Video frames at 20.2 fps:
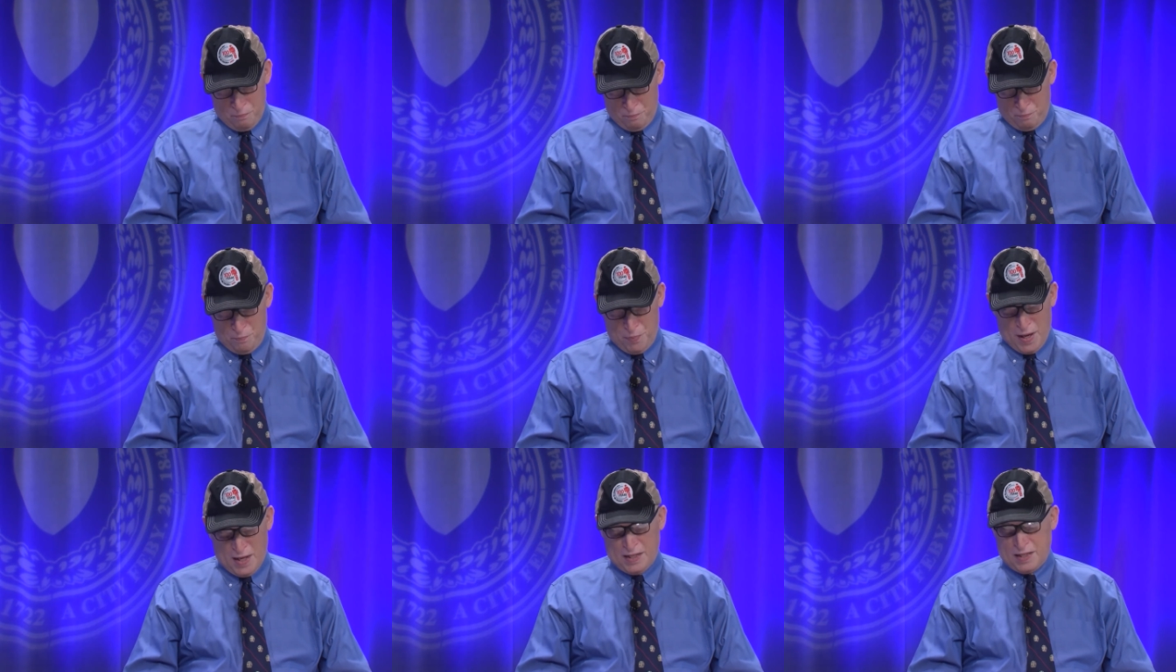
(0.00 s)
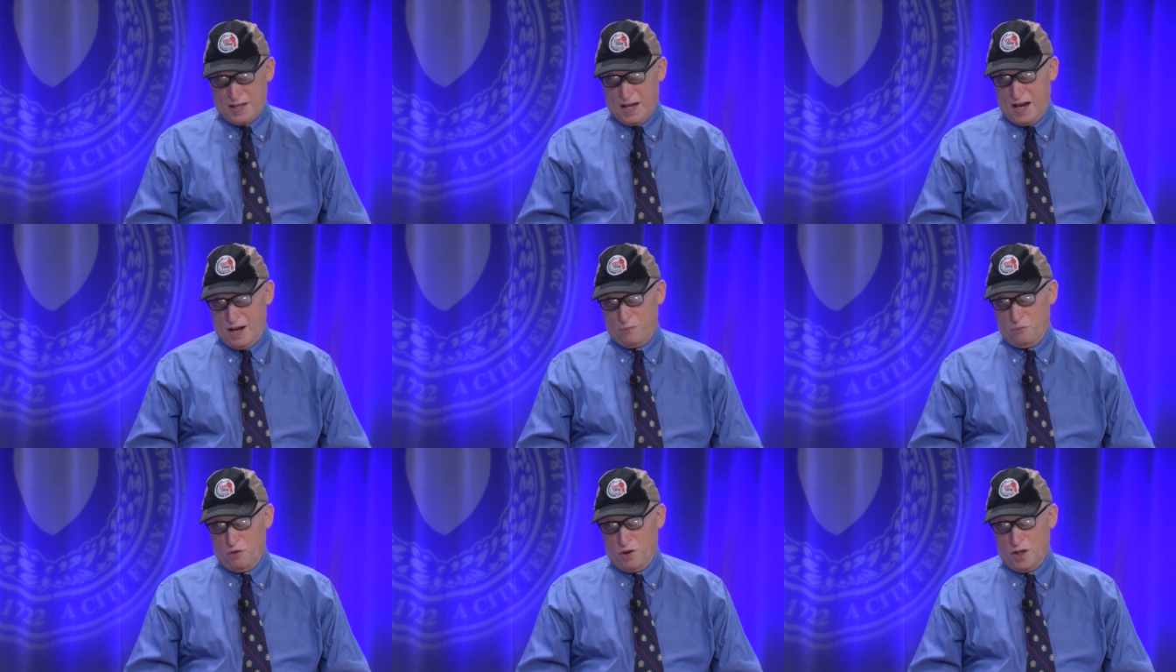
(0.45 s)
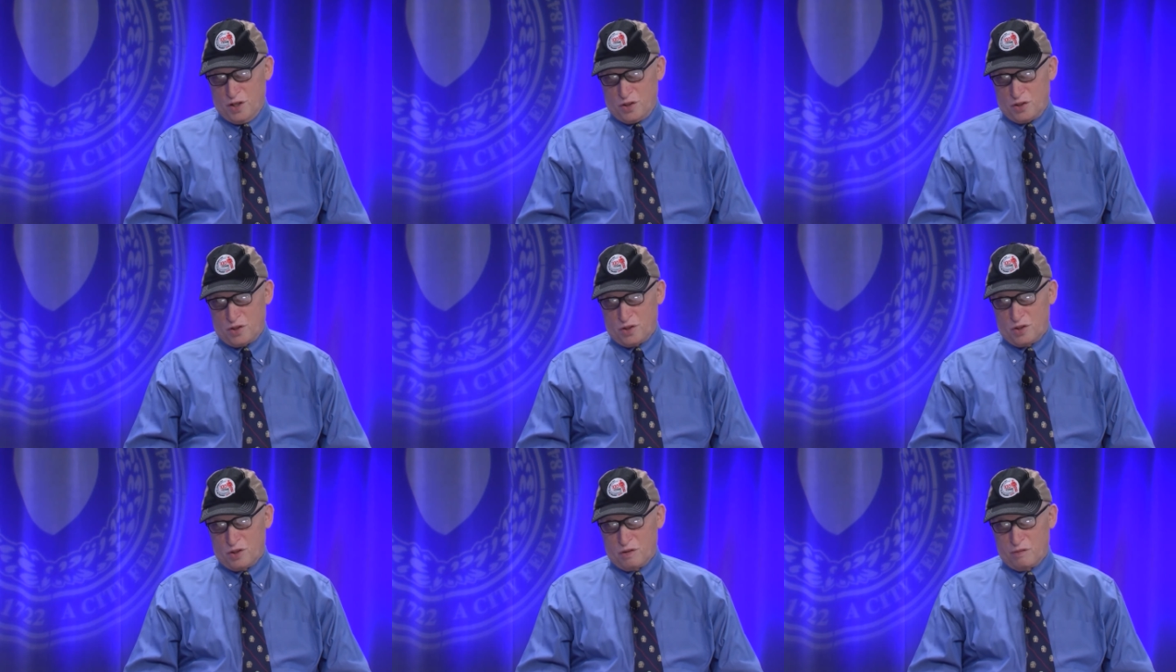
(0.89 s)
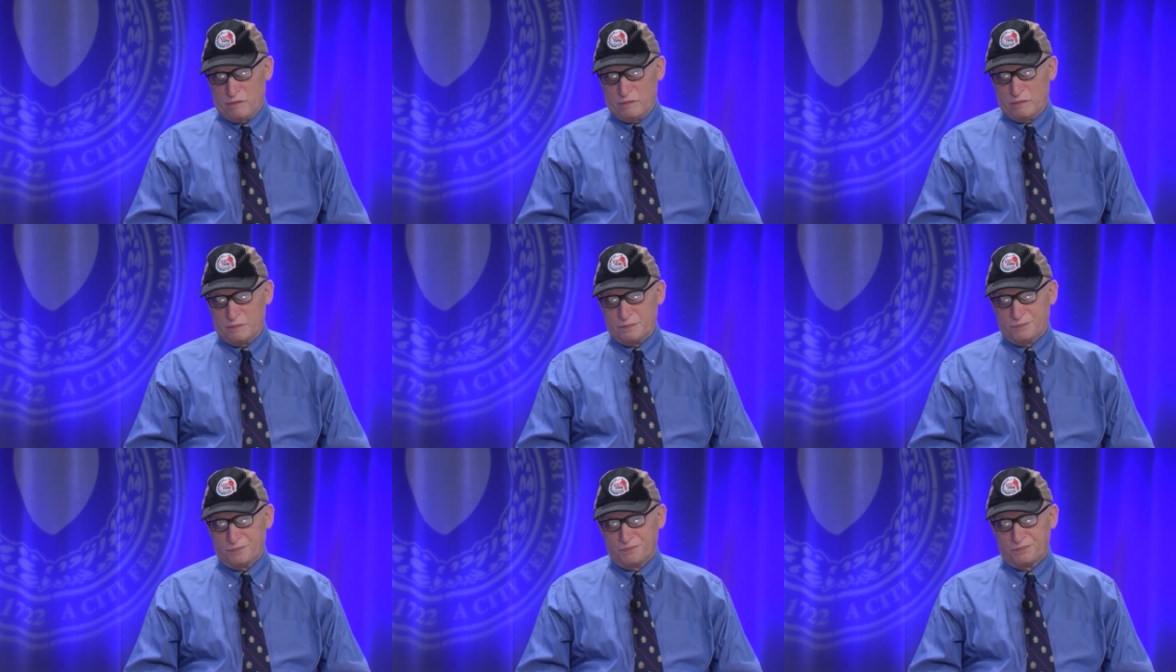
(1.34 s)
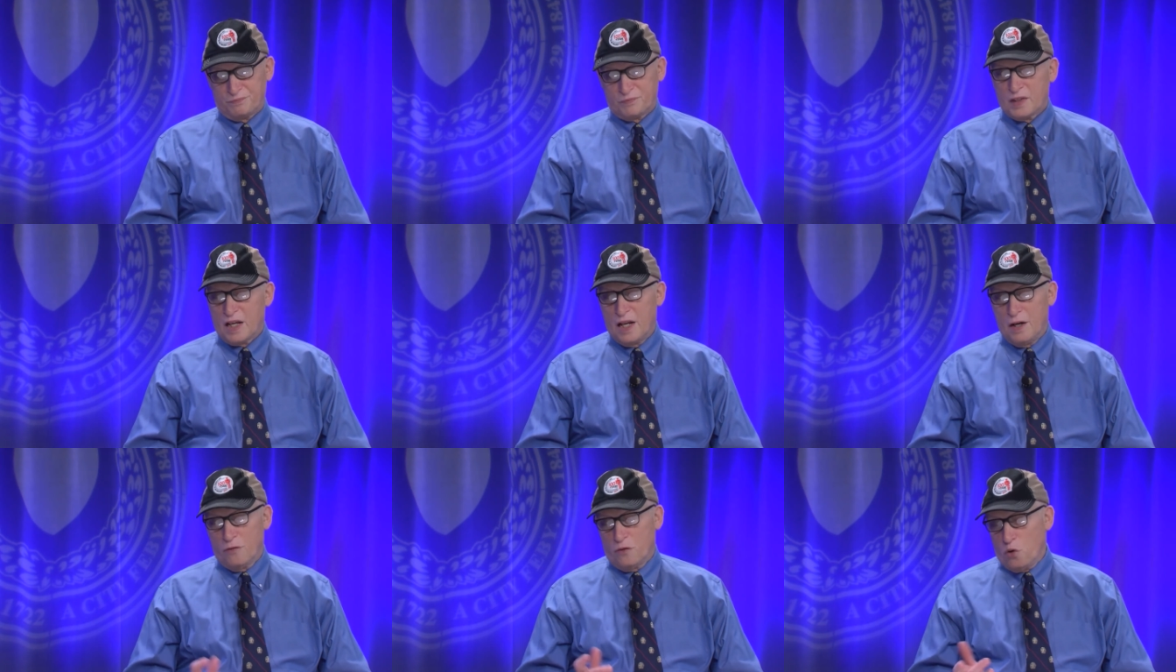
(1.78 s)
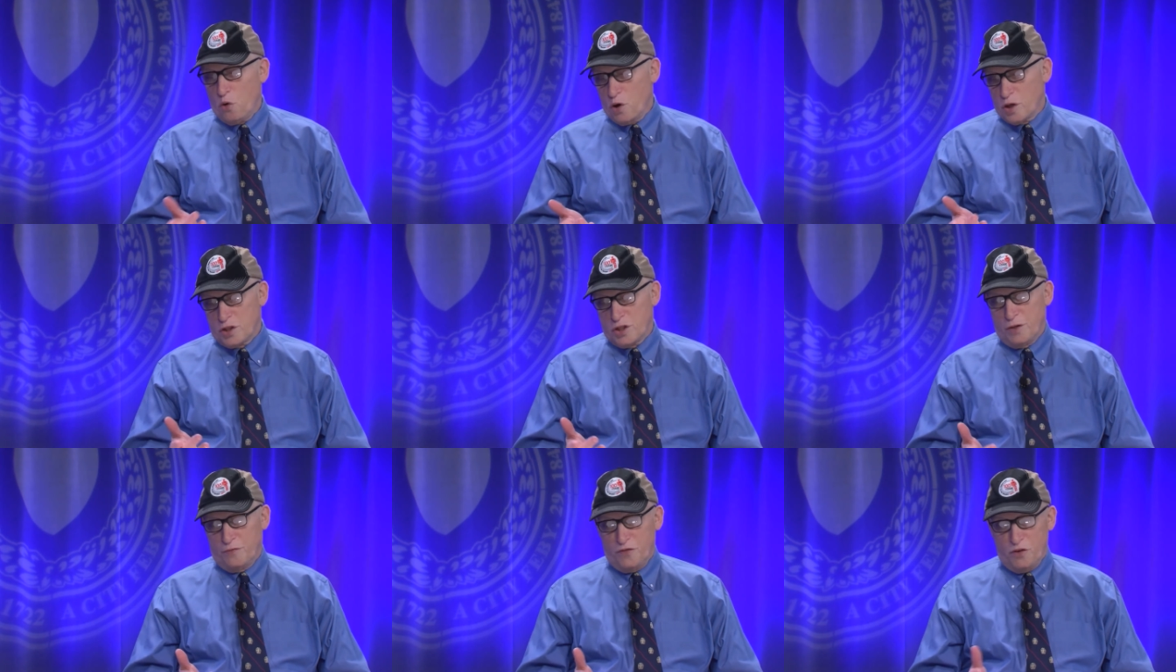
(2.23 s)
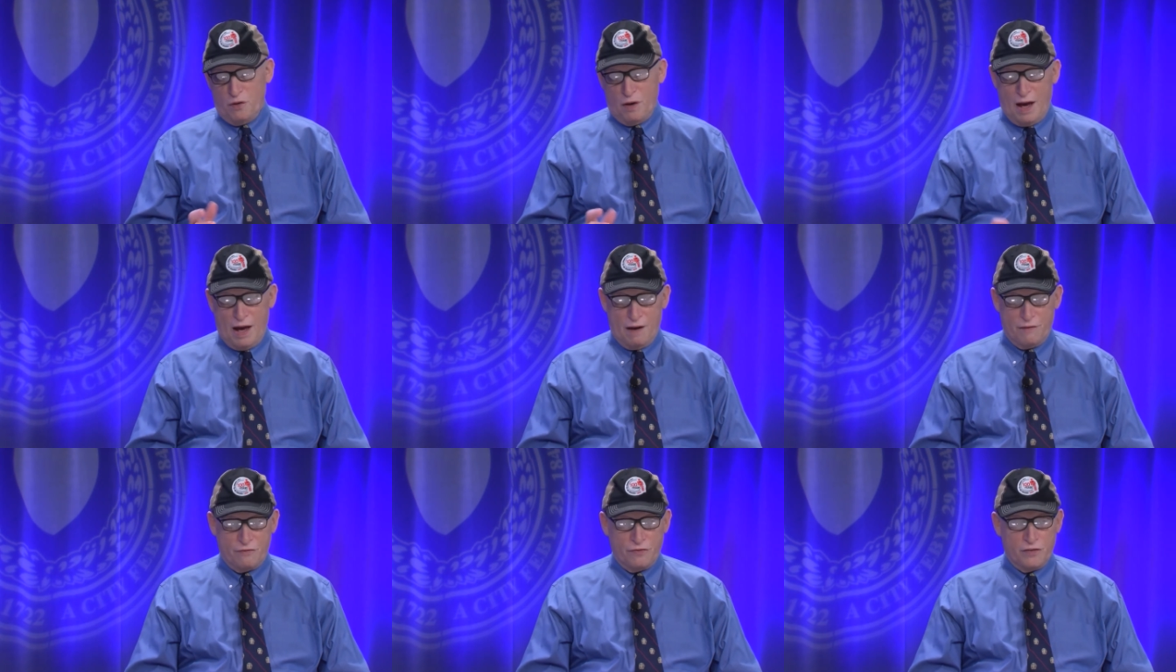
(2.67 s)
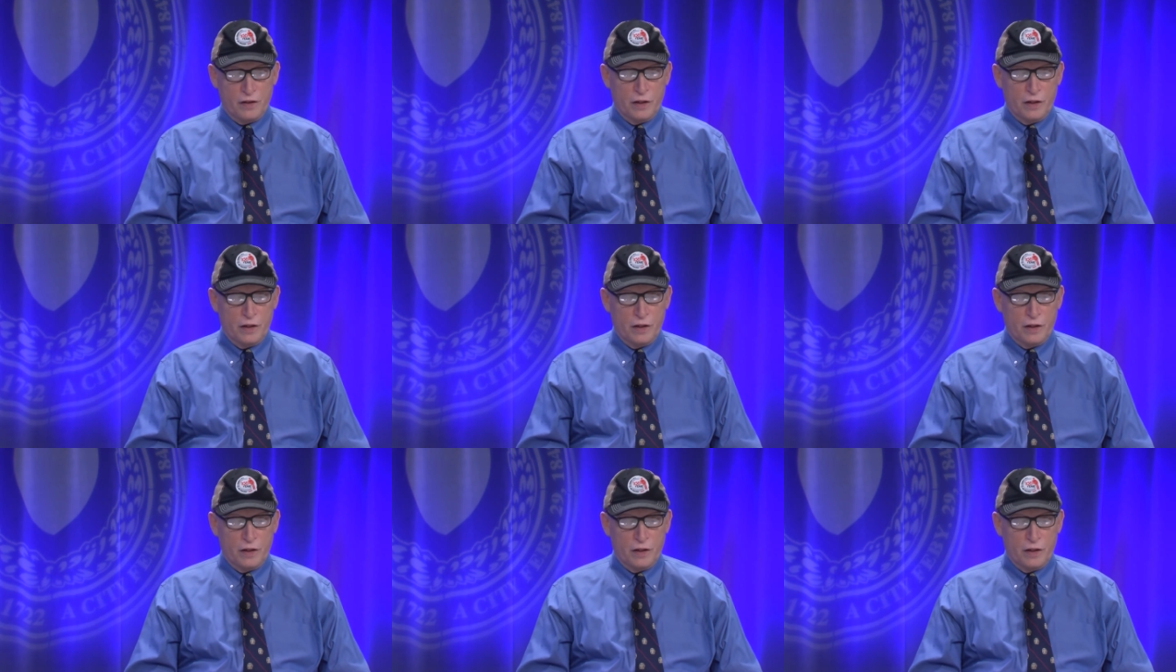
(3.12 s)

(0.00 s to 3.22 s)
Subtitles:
big time risks. And of course, if you have